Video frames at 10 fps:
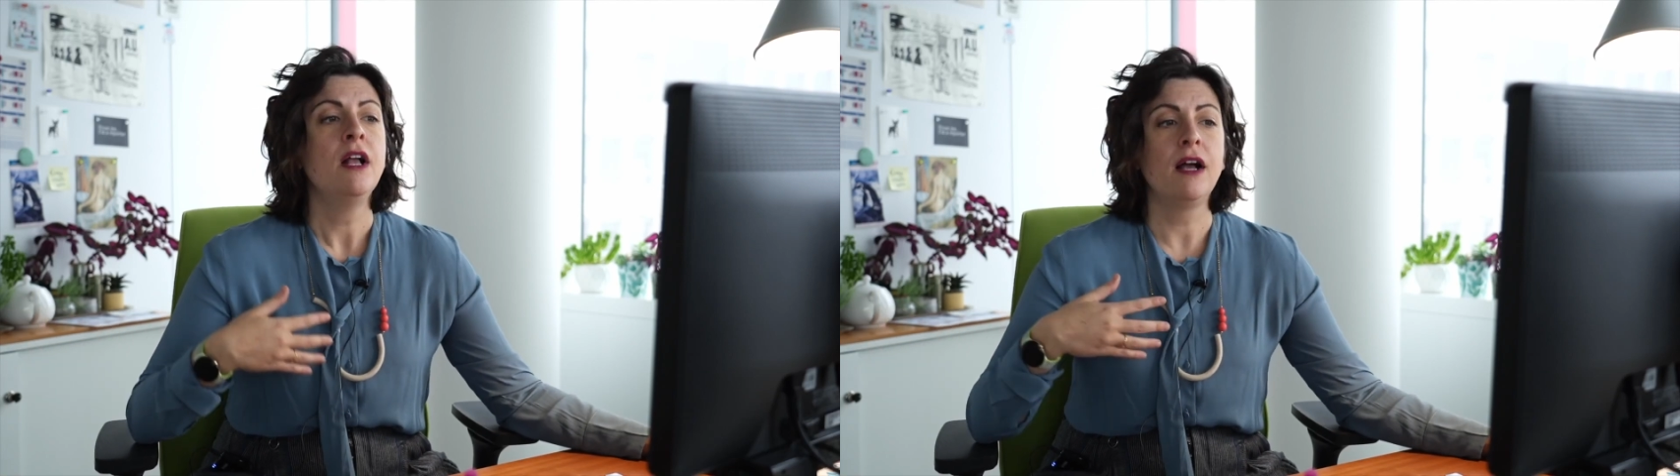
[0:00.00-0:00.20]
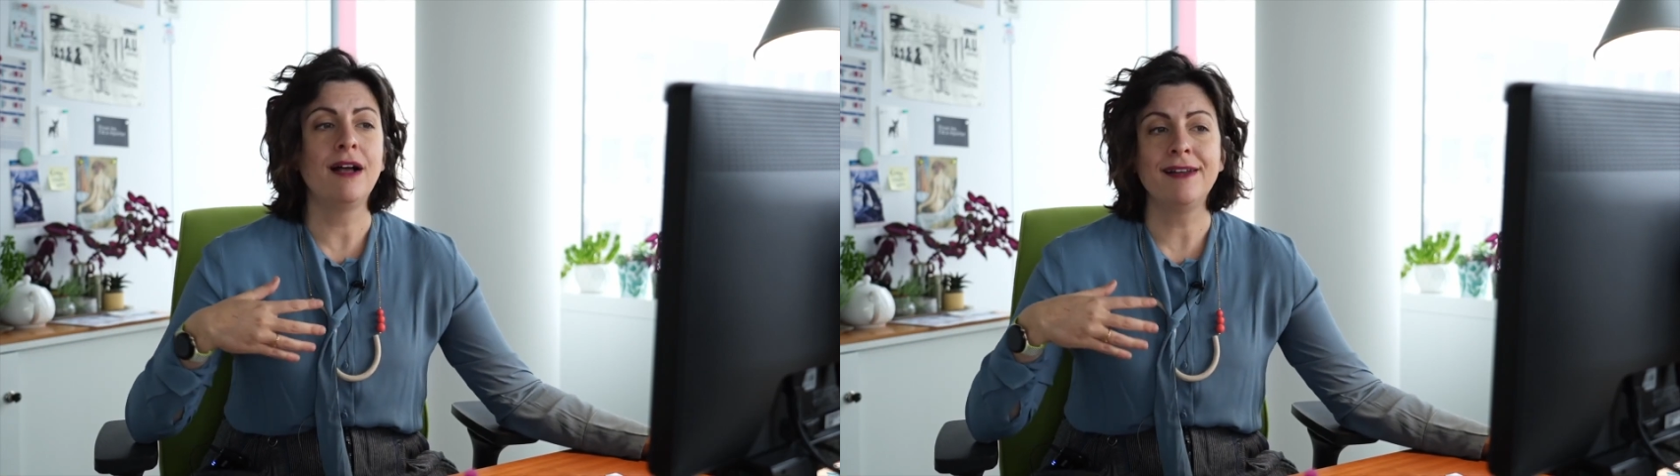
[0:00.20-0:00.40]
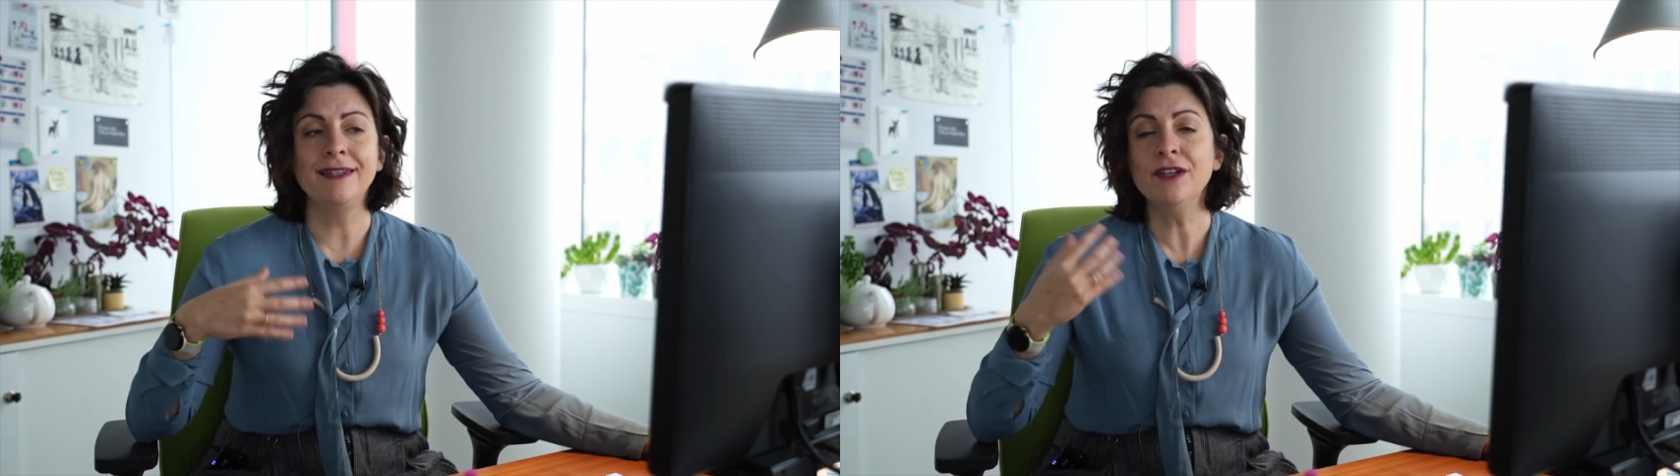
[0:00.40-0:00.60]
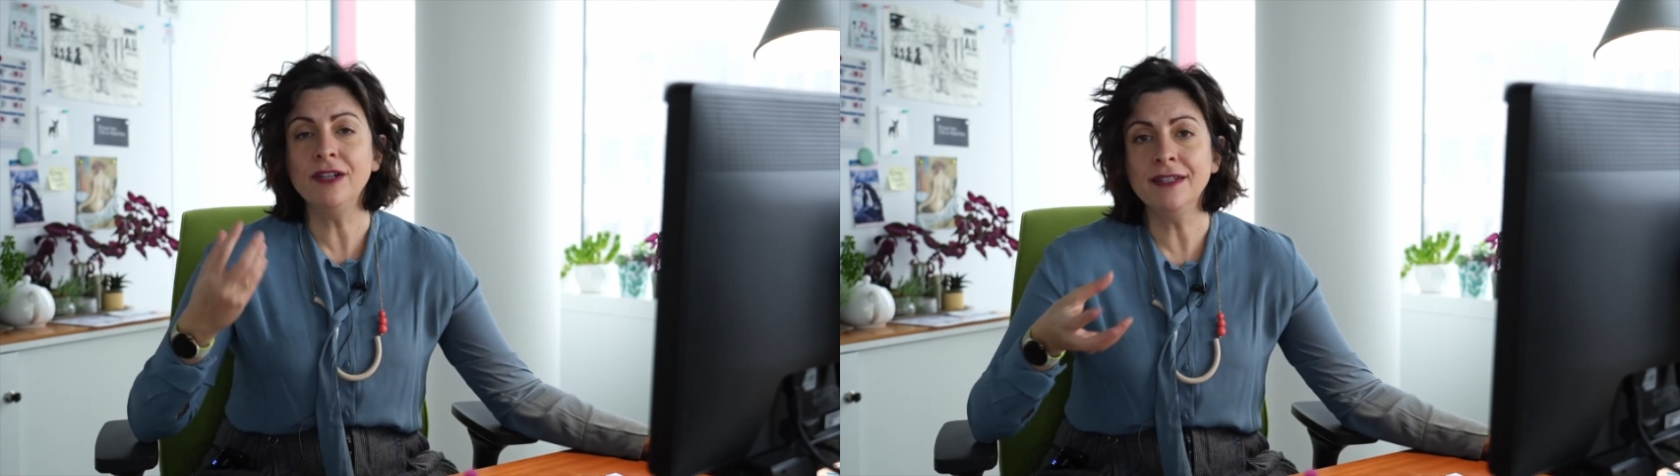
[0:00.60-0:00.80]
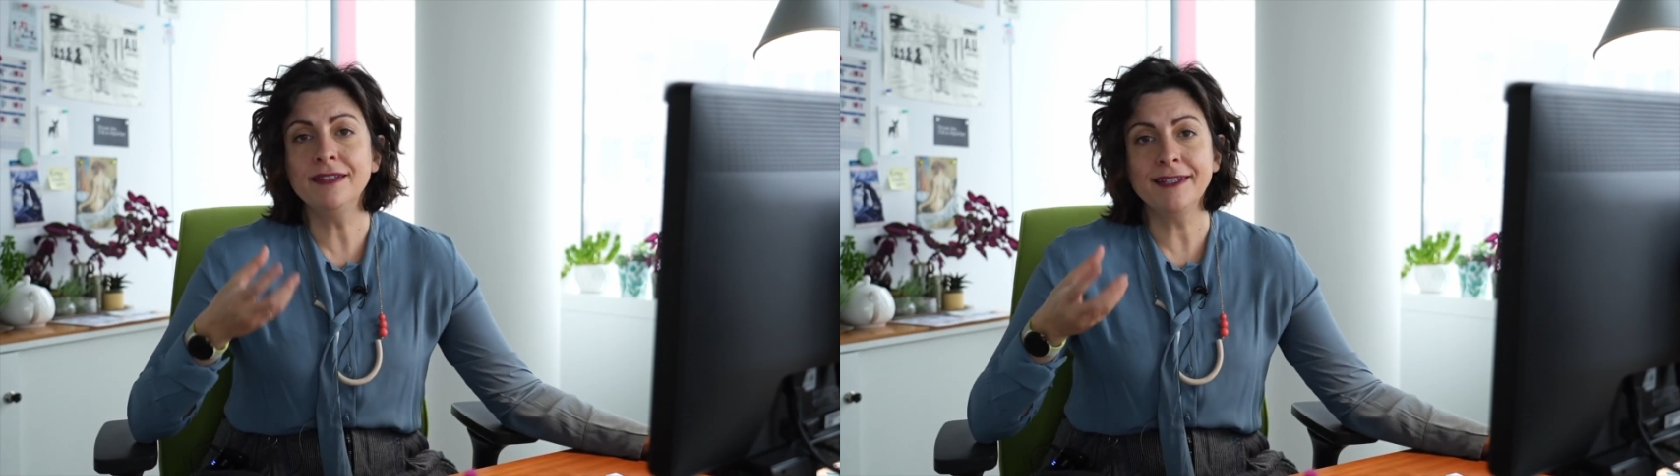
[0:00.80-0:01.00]
Uh, the
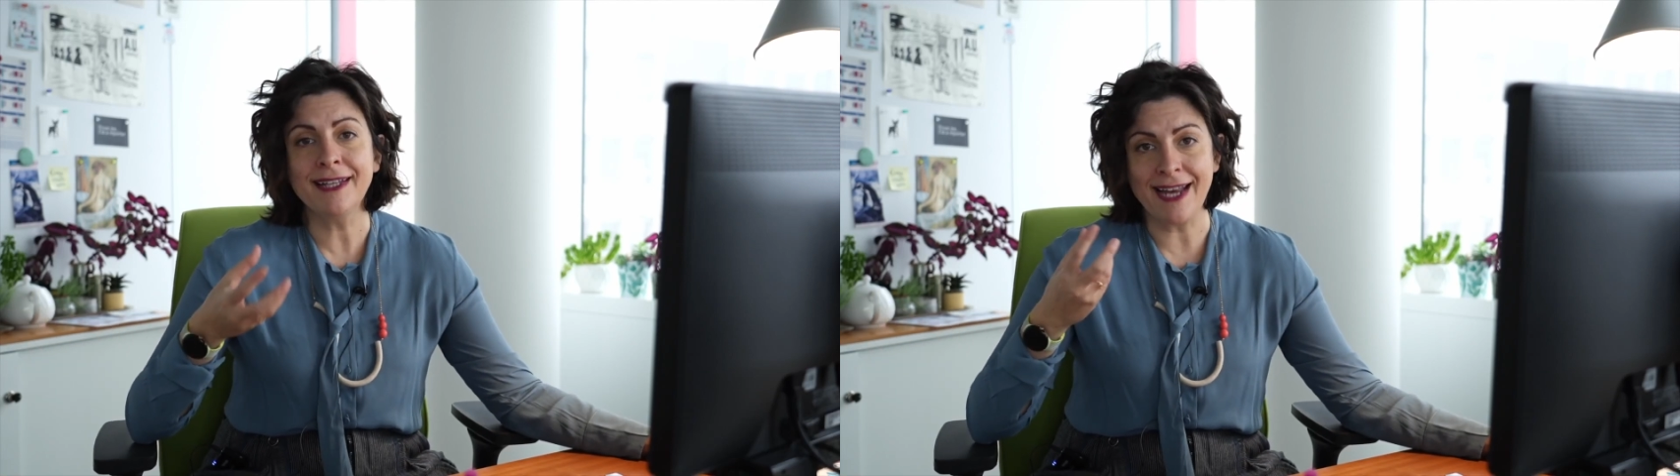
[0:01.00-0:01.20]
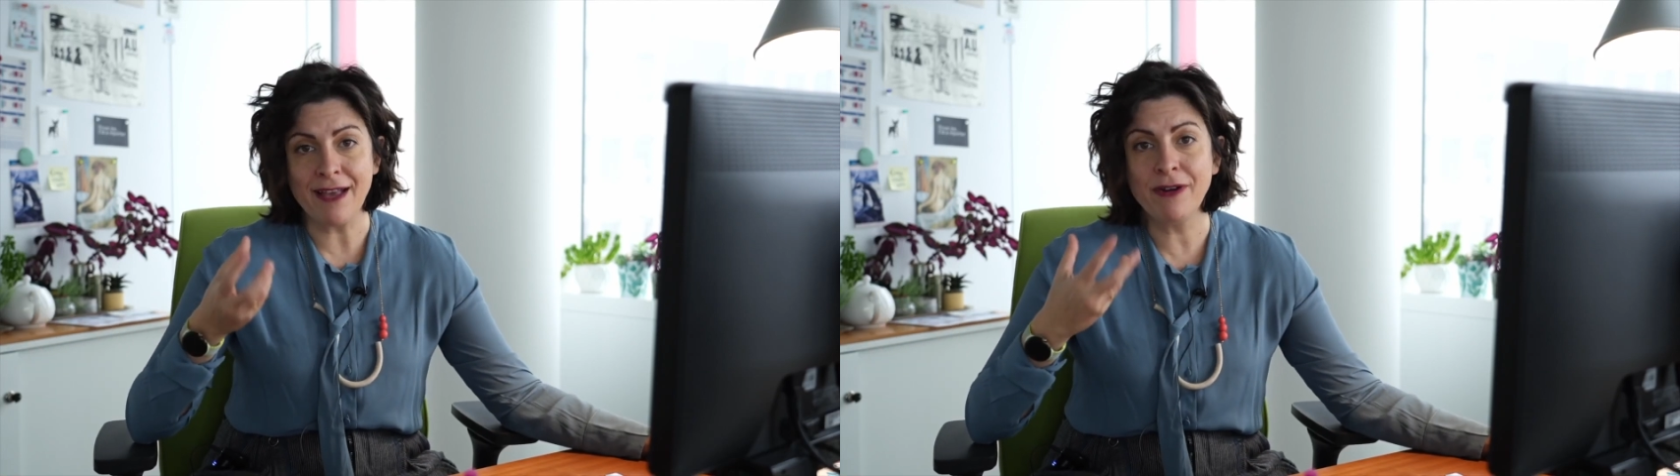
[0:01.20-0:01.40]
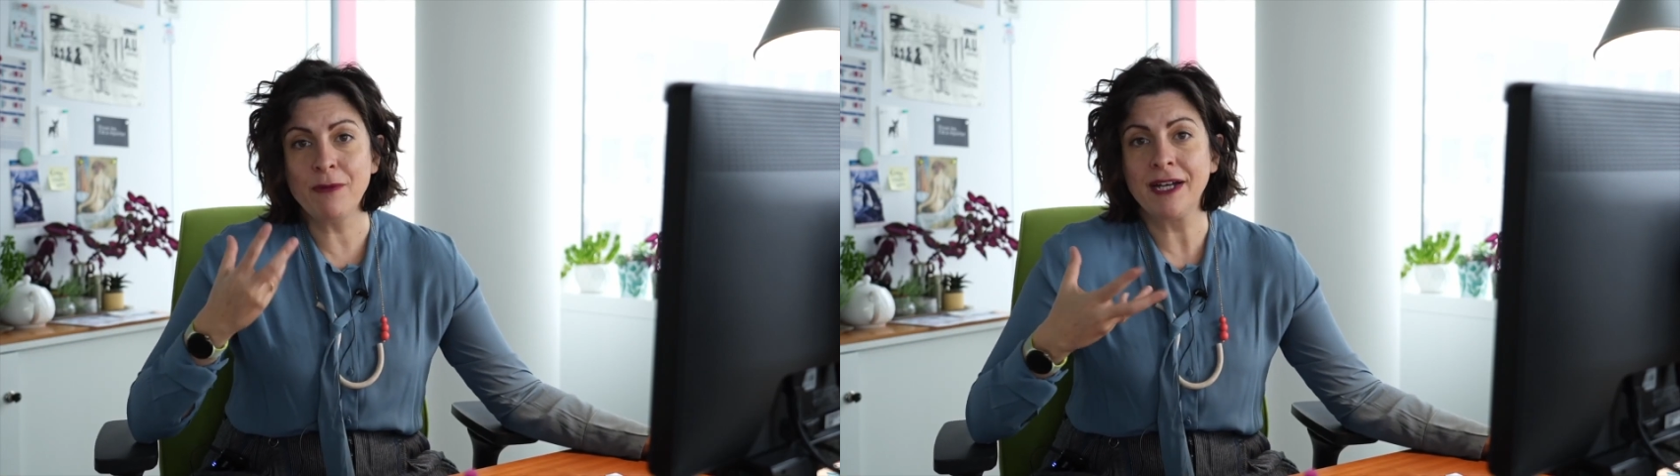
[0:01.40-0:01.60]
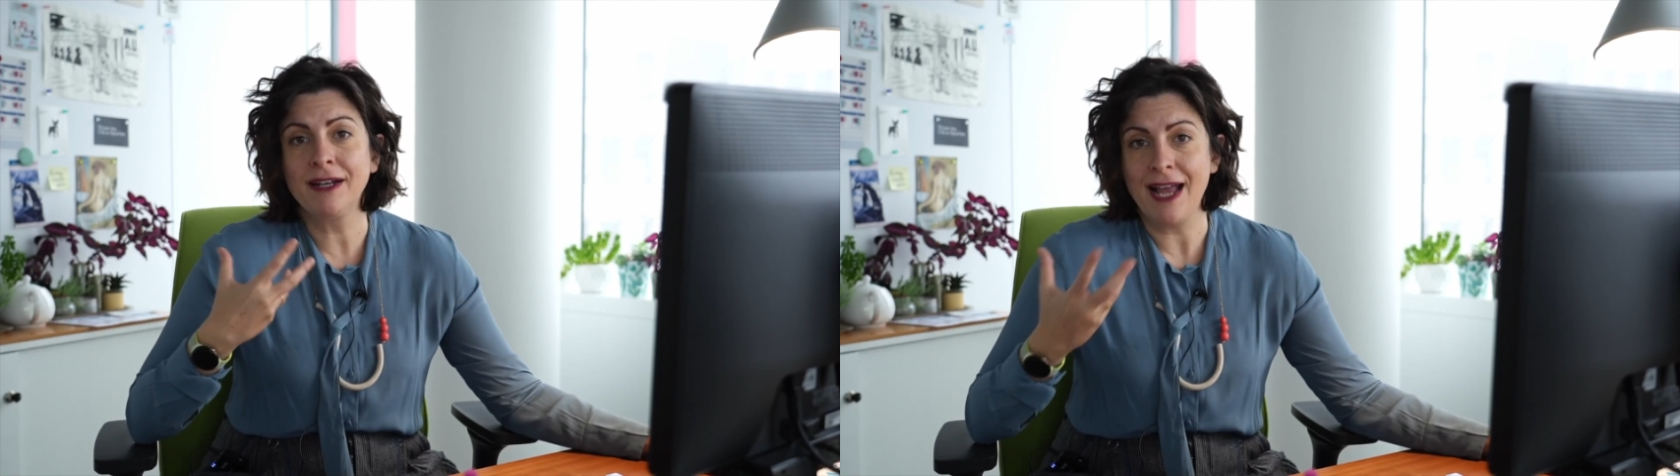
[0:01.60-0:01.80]
only thing that everyone